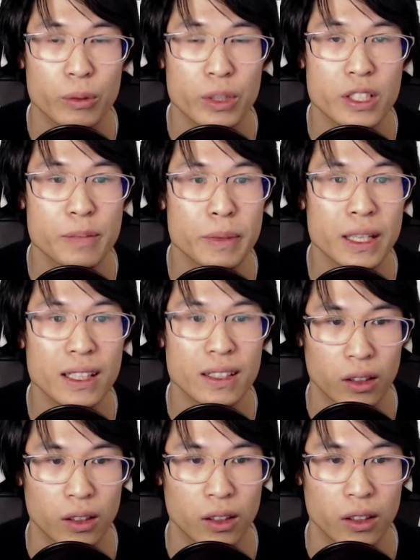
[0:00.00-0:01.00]

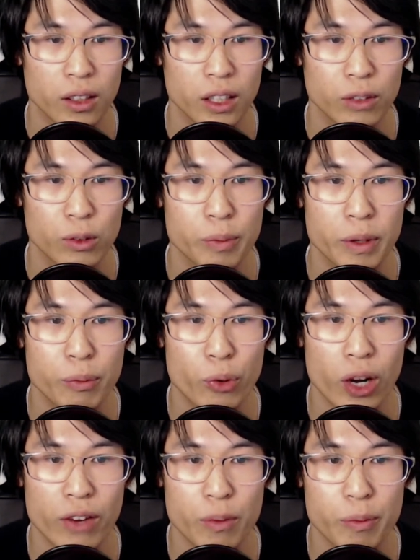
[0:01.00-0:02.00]
means it will be
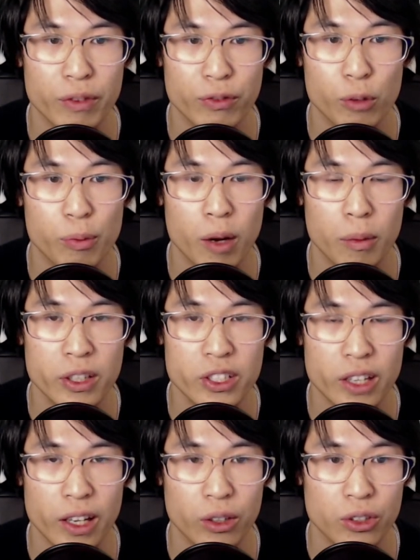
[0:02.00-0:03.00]
private before
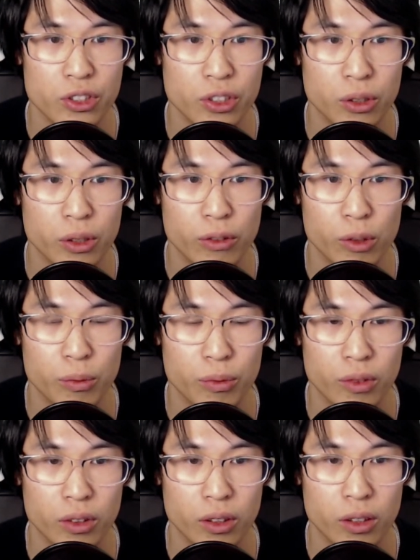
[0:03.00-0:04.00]
publish, and also
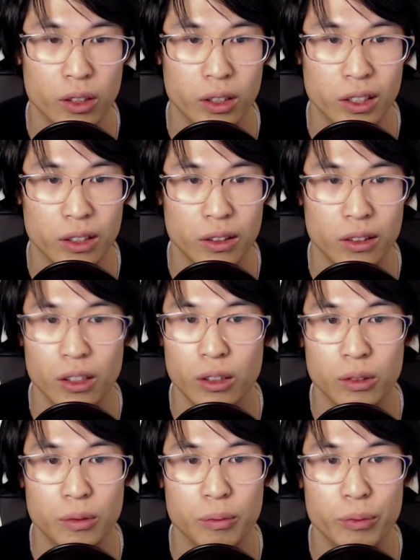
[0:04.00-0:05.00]

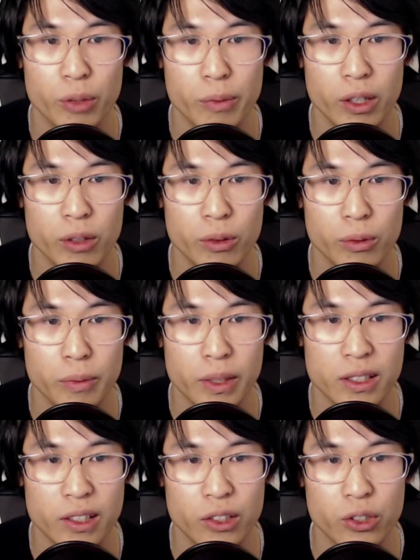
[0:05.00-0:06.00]
premiere
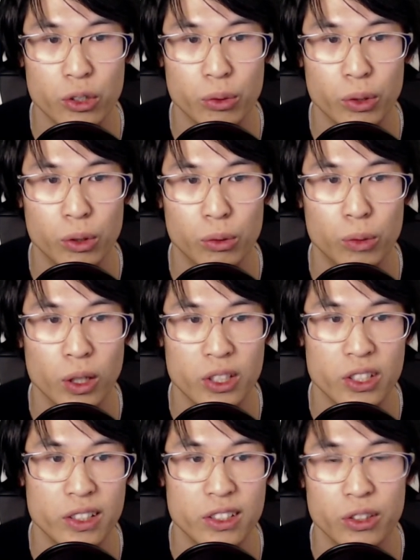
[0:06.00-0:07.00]
means that you will
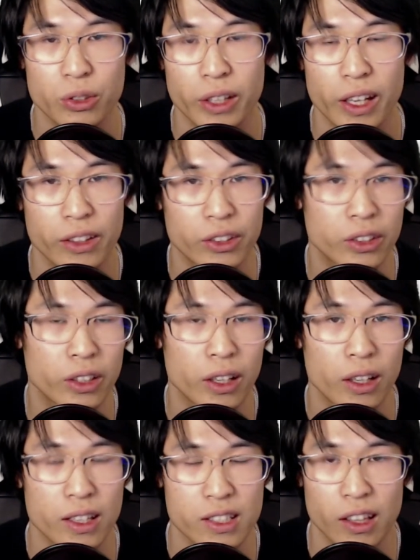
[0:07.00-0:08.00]
watch this together
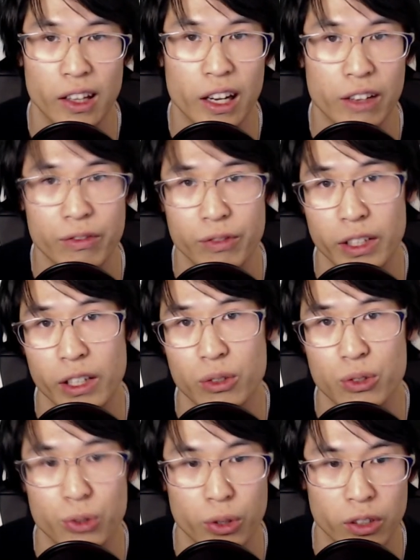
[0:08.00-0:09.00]
as a live video,
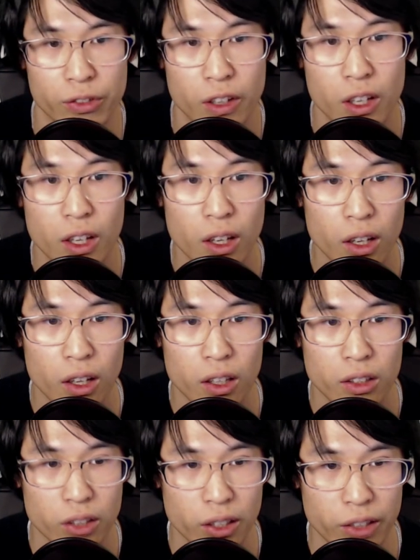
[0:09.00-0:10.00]
sort of.
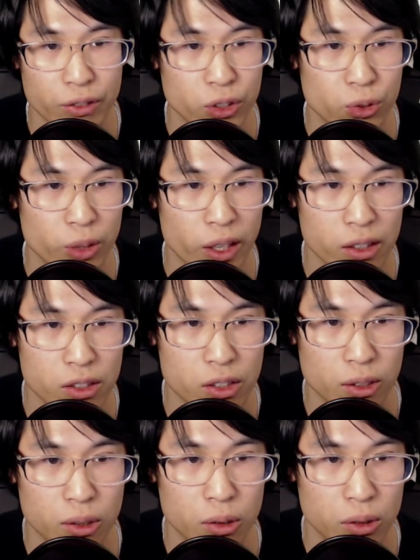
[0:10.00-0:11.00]
So I never do that,
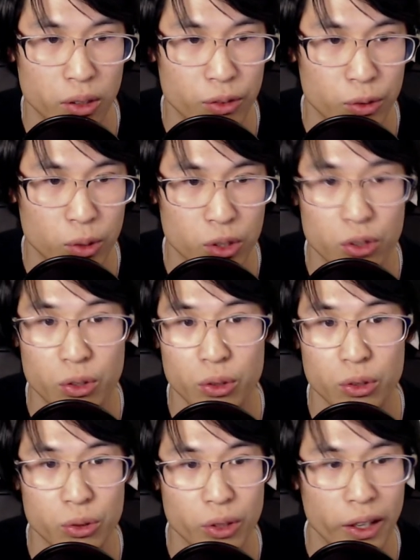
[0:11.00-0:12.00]
so if you want to do
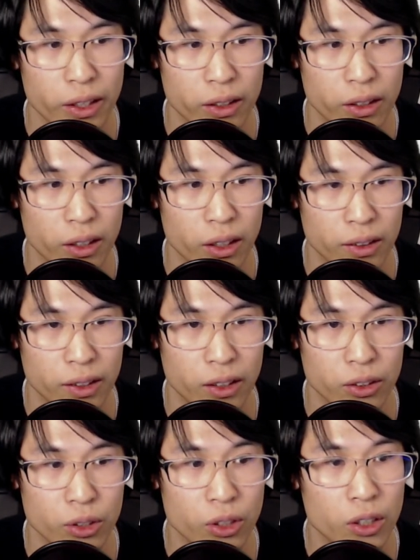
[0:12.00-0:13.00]
that,
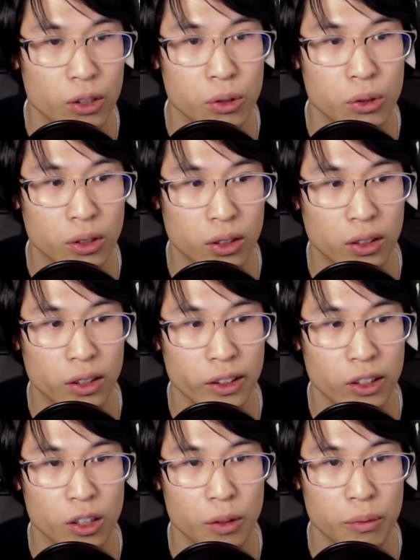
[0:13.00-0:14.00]
then you go
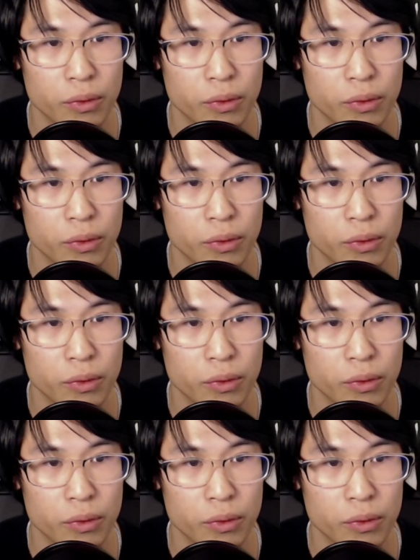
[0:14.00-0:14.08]
click on